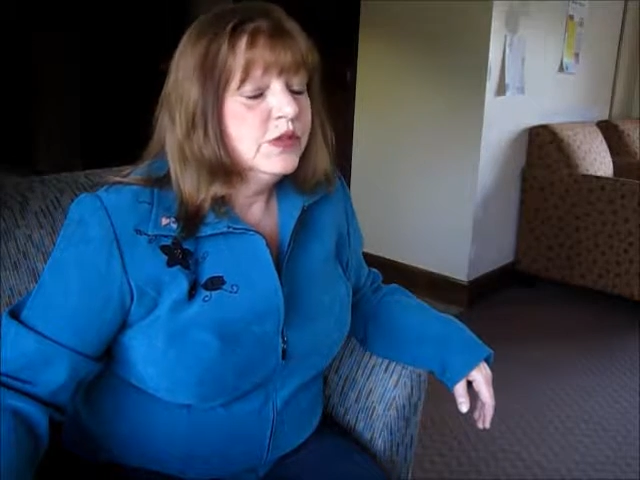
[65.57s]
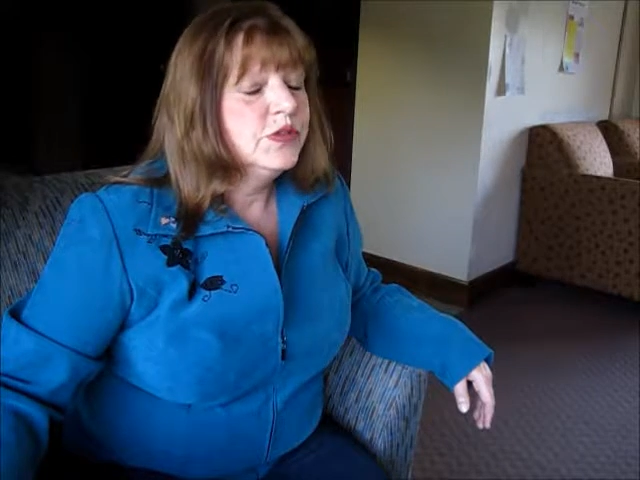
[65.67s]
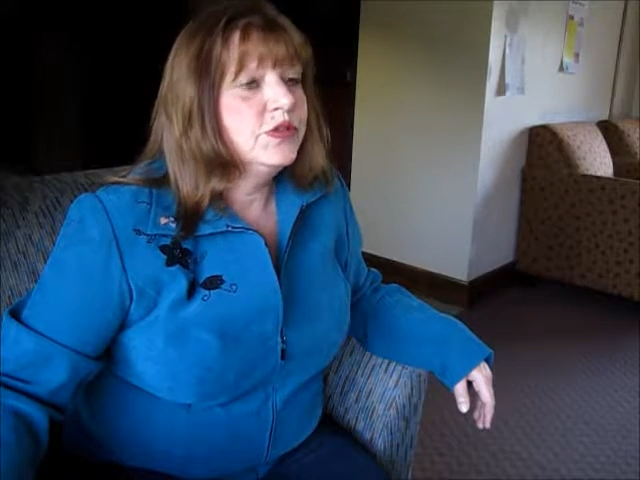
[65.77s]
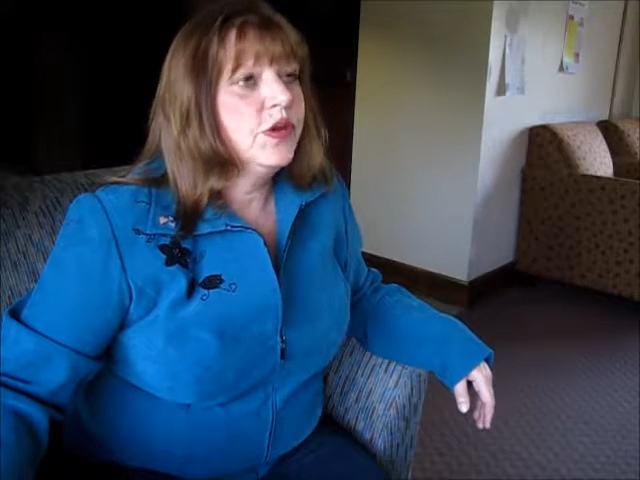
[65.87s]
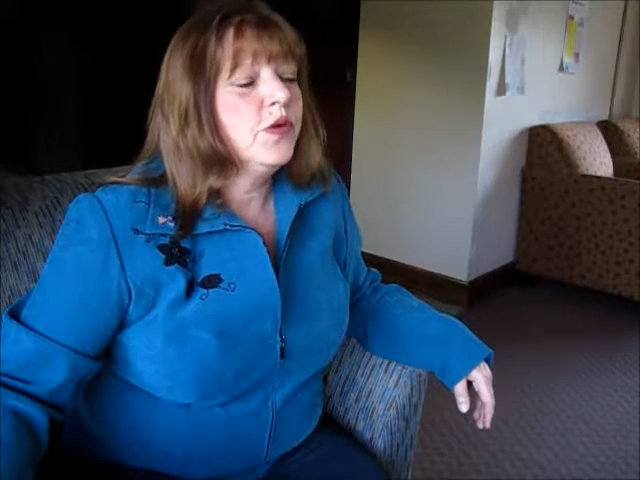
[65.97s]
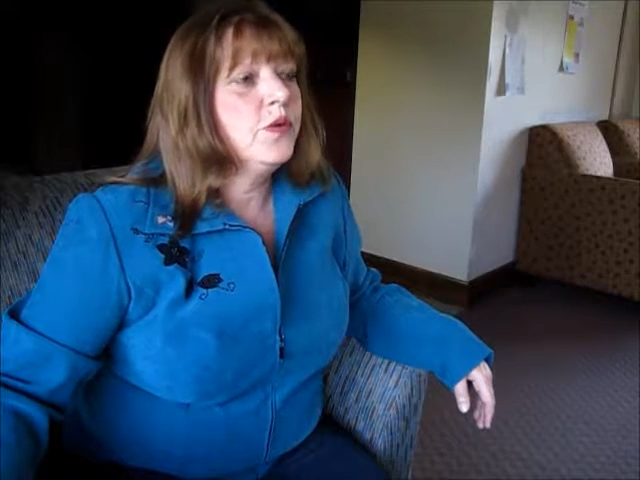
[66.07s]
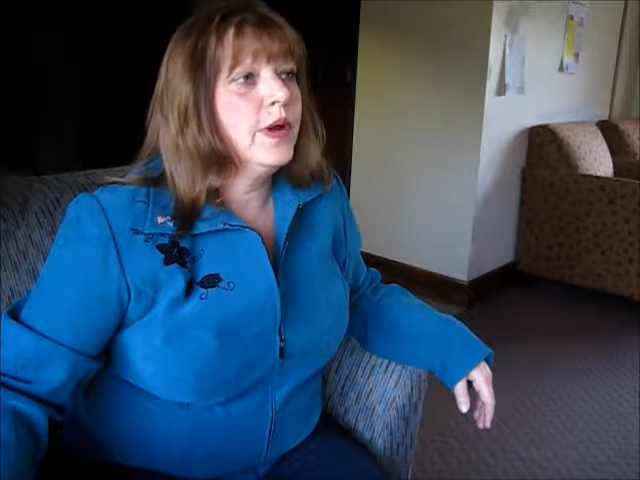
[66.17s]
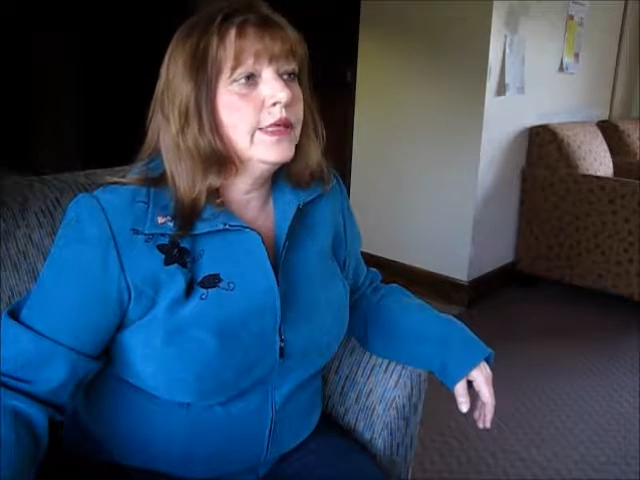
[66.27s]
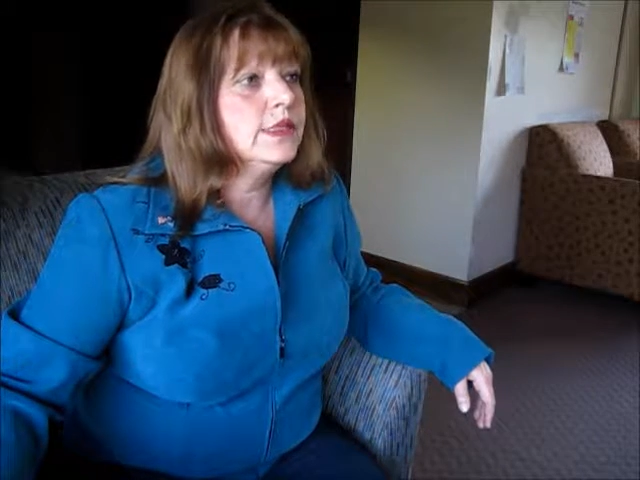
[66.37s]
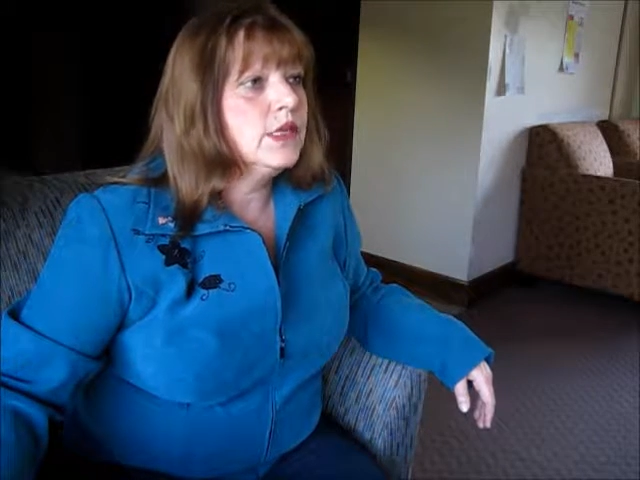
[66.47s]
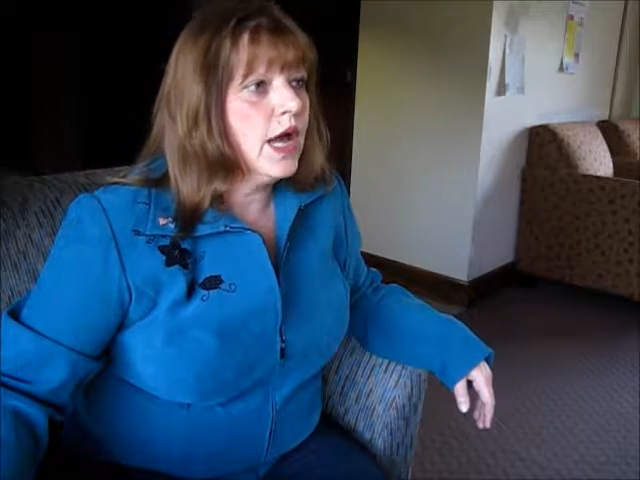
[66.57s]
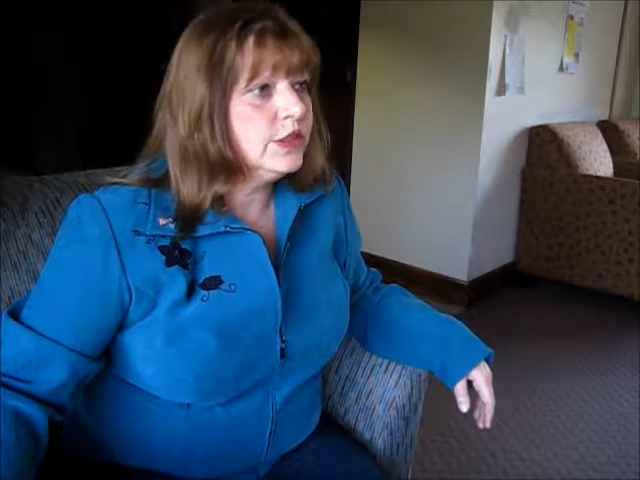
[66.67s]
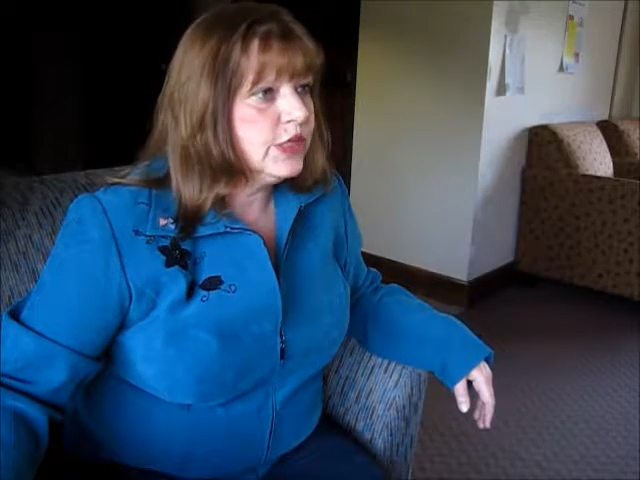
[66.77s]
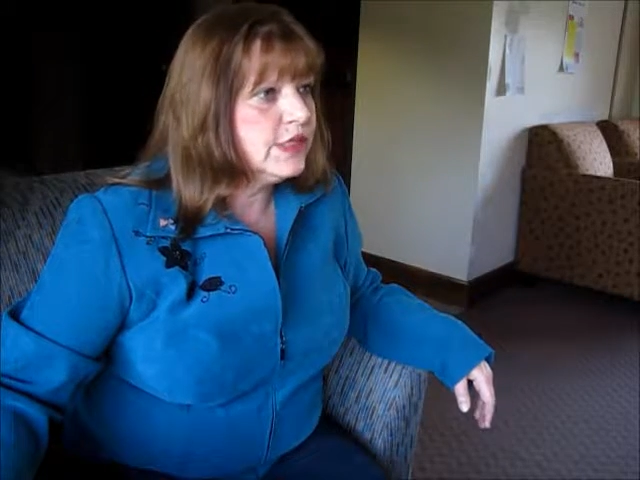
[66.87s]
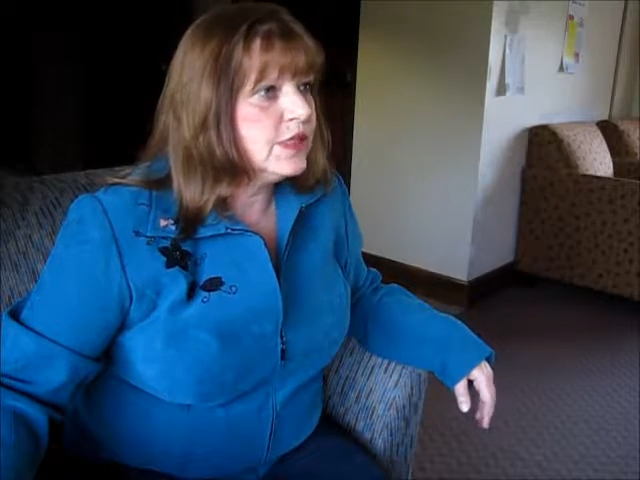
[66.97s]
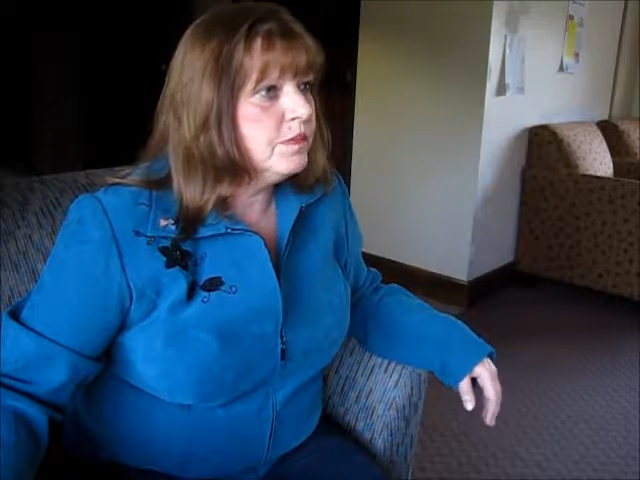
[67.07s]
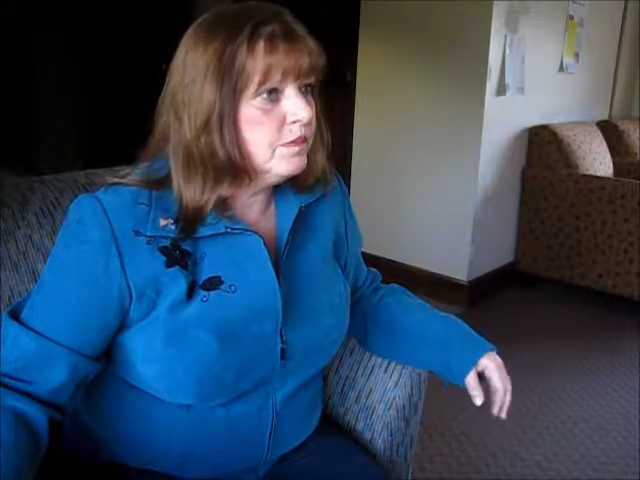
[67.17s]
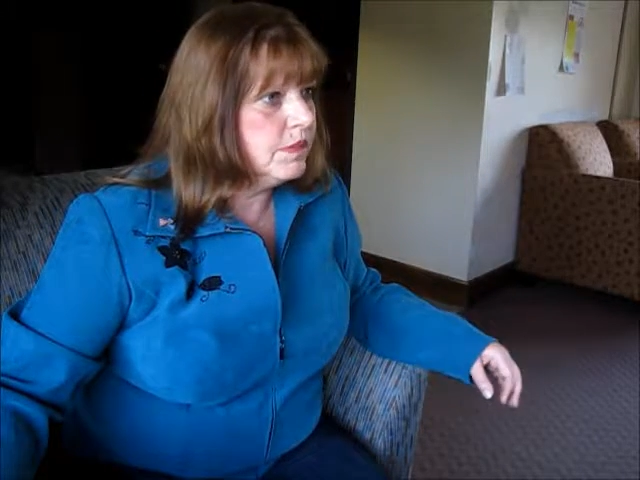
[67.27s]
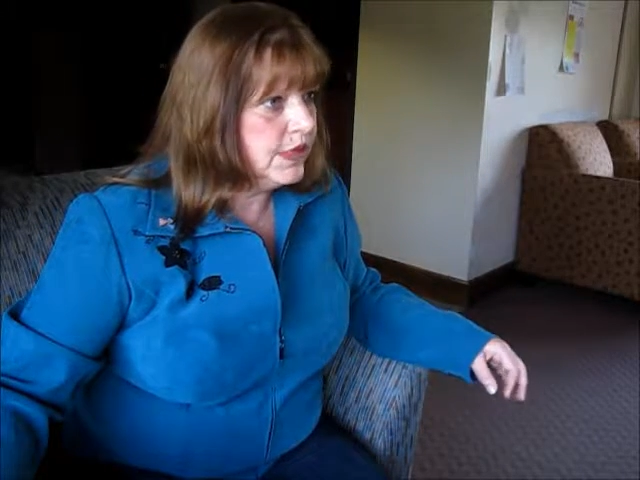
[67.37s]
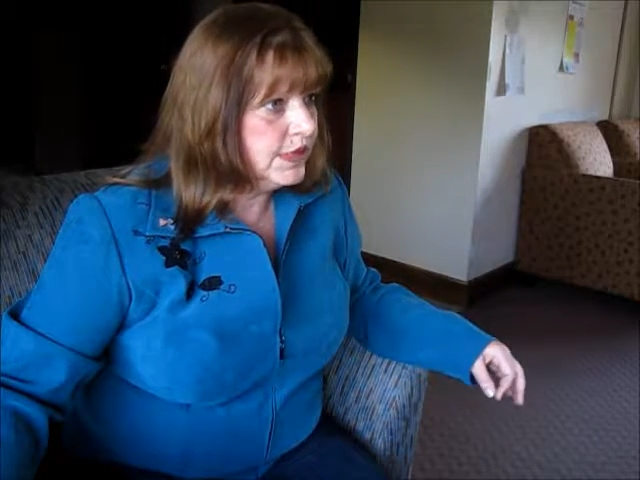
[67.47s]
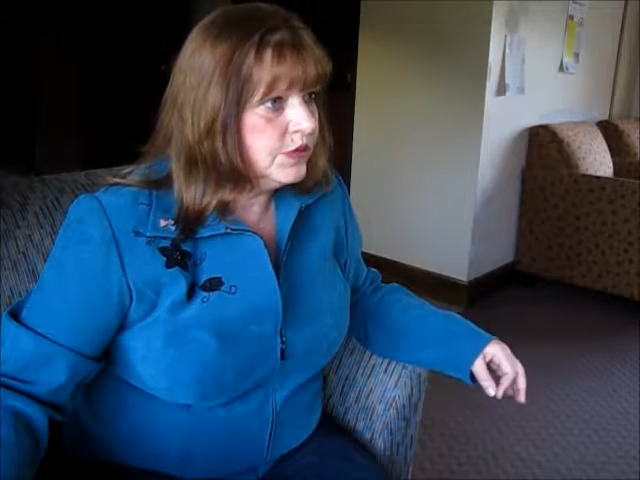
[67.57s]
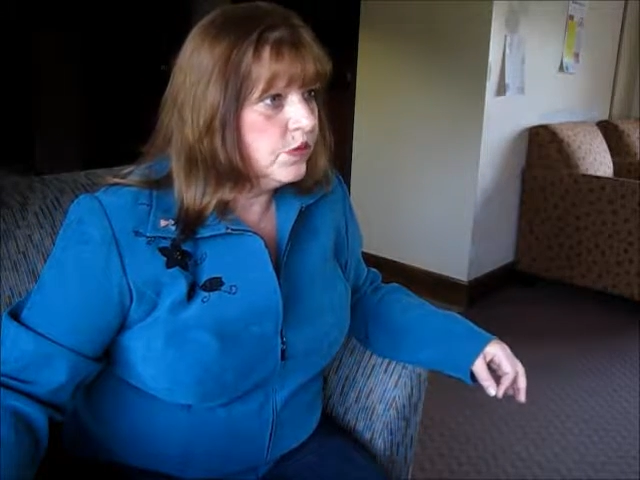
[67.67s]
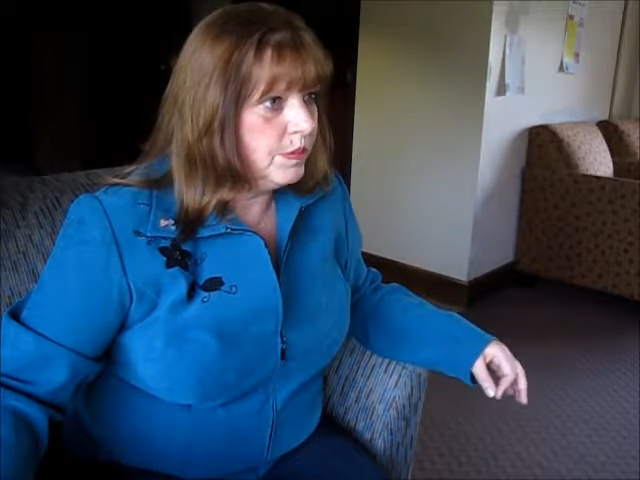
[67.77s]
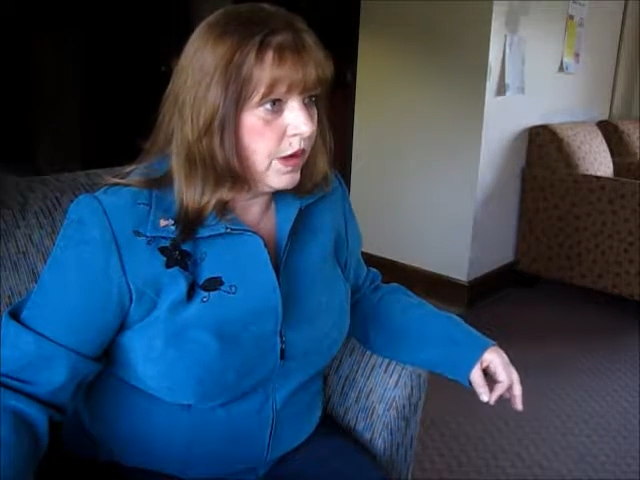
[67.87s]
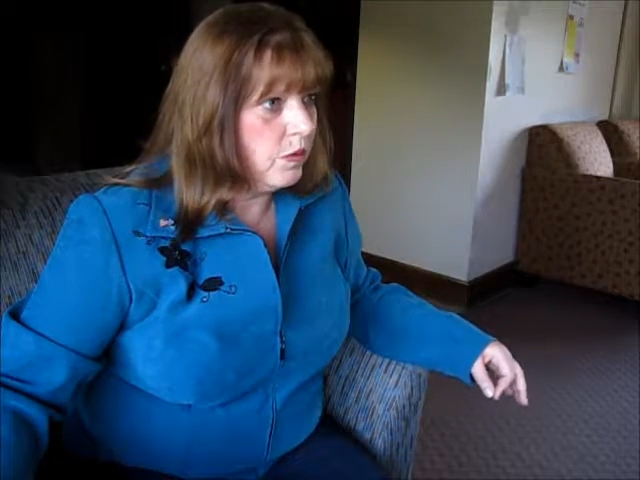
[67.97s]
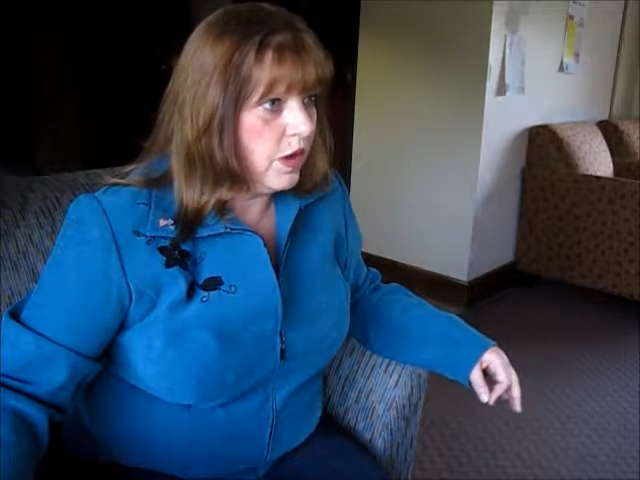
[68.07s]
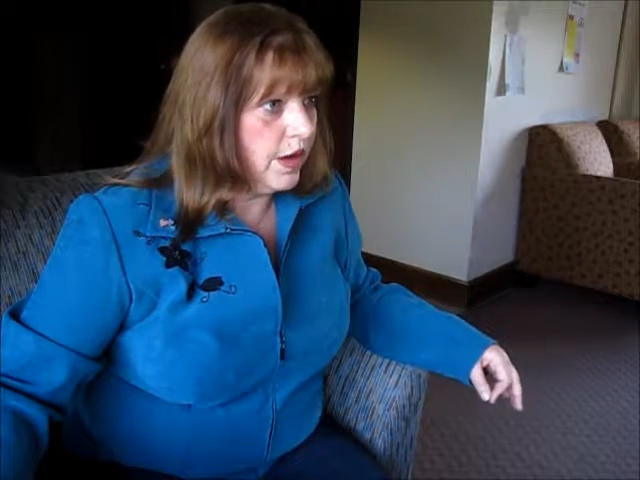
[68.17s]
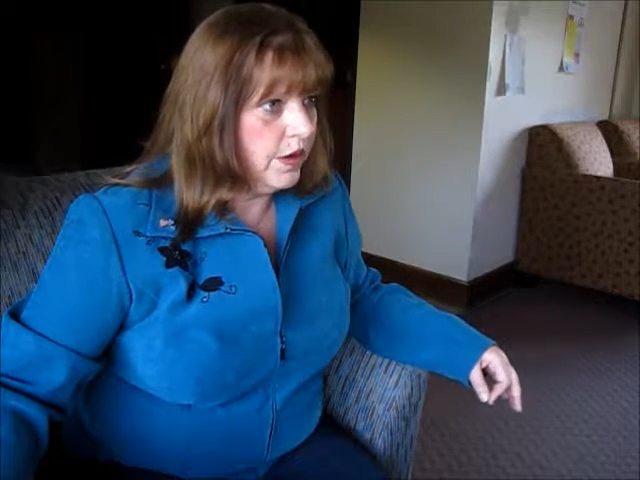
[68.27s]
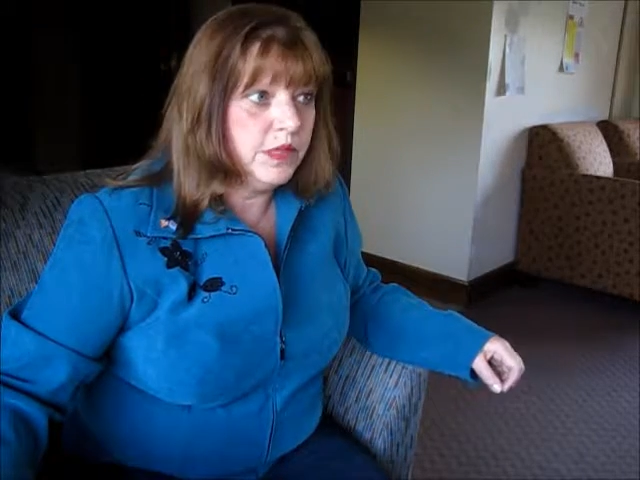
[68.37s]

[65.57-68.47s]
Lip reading: So it's not just the medicinal marijuana.